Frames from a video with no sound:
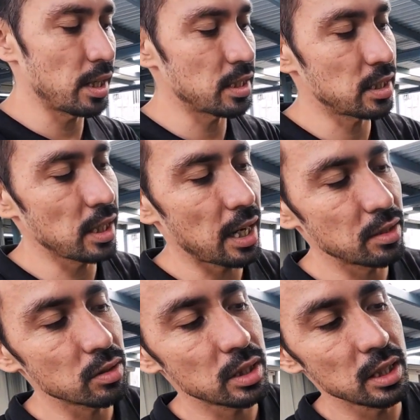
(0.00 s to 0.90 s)
the
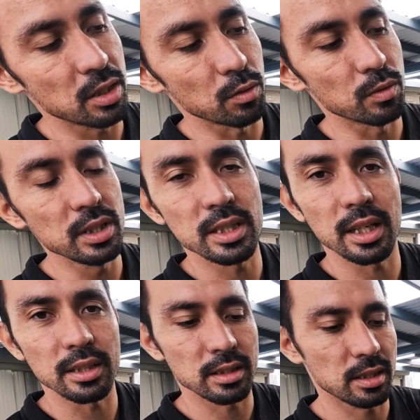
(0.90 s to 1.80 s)
STIs, you see it, they're
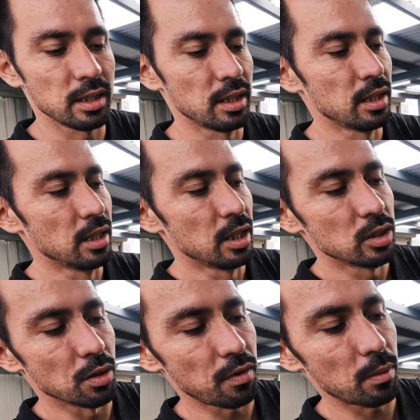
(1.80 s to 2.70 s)
recessed.
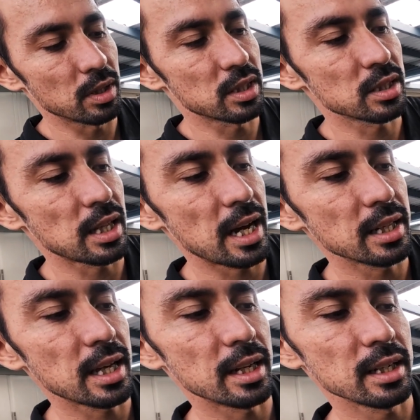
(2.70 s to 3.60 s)
So if I were to
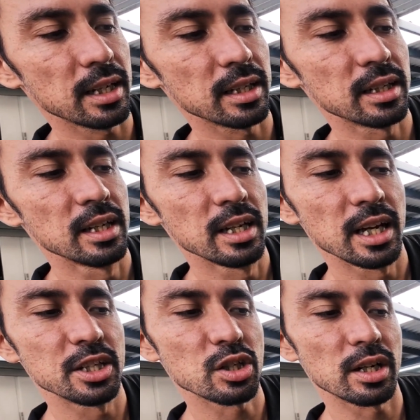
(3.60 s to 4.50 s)
slide that in
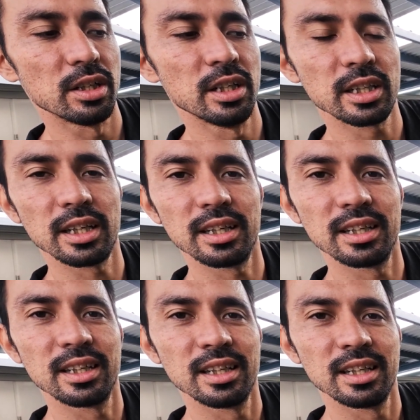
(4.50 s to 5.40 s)
and try to hook it,
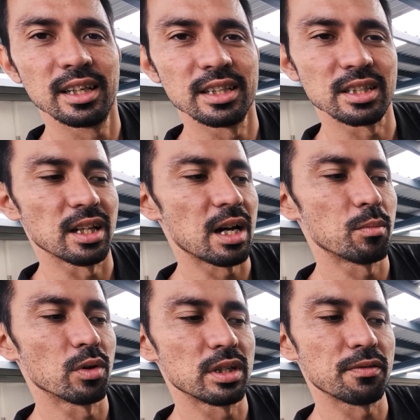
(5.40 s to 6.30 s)
it's a
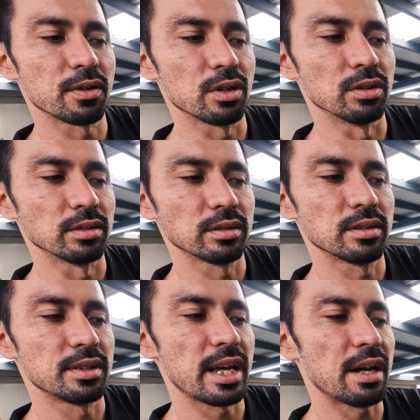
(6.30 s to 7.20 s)
lot more difficult.
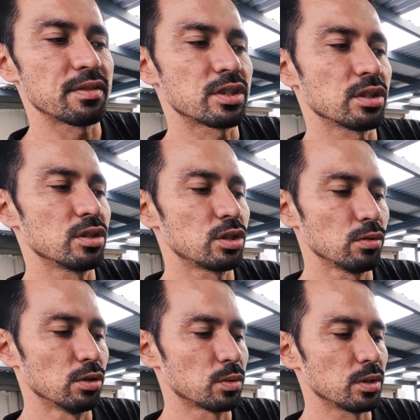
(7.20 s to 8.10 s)
They have certain
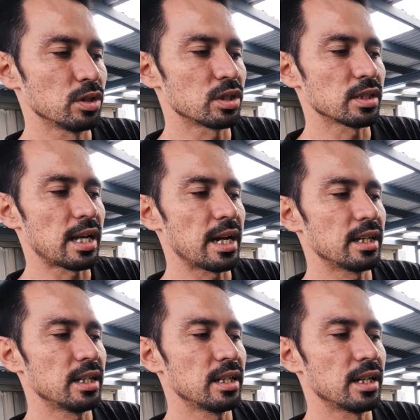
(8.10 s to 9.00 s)
tools where you
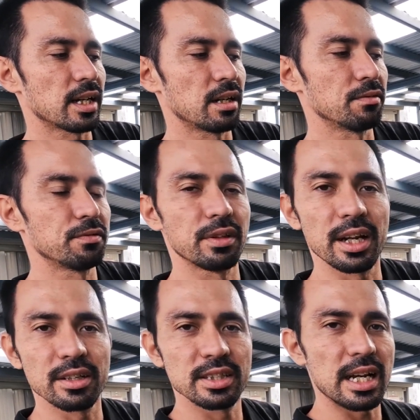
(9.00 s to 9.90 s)
slide in and it kind of
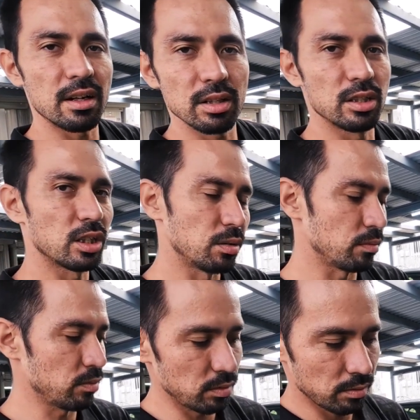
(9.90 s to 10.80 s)
flares out, and
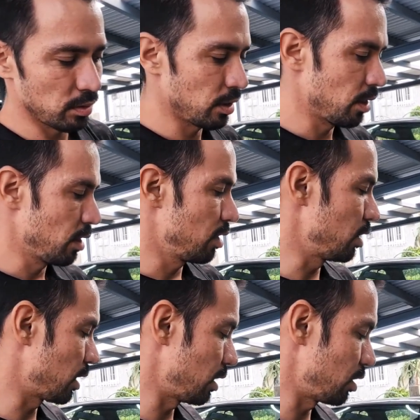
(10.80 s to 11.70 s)

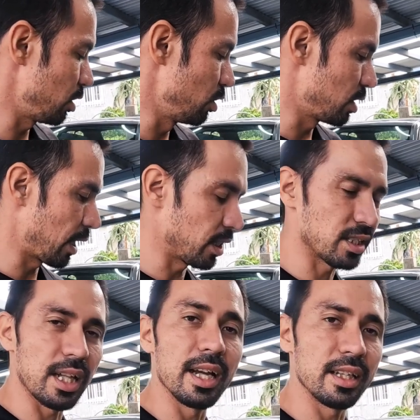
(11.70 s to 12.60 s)
you can use like a
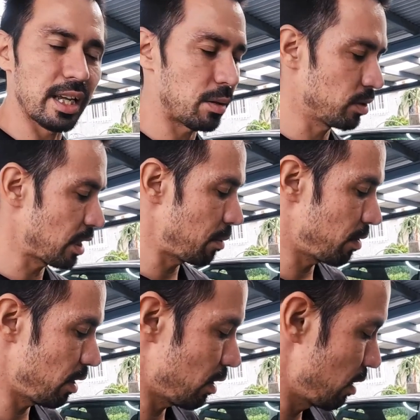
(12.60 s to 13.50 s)
sliding hammer type
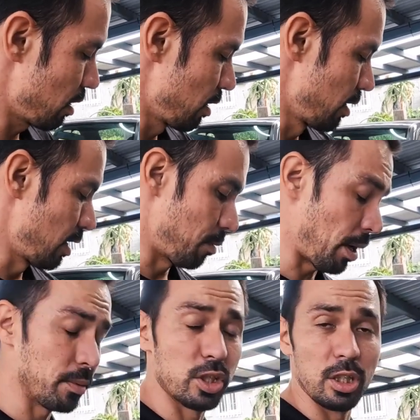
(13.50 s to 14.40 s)
thing. I
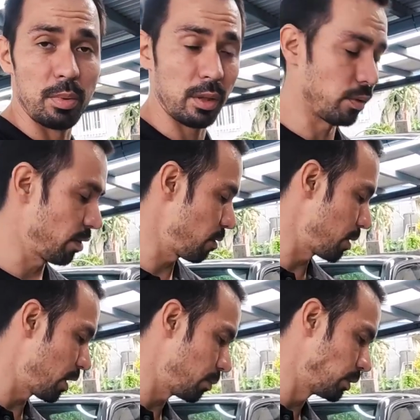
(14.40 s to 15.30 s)
probably should pick one of
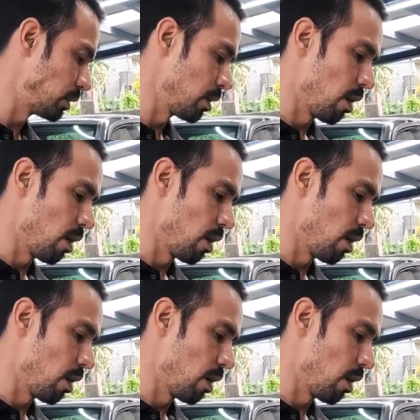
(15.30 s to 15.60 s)
them up,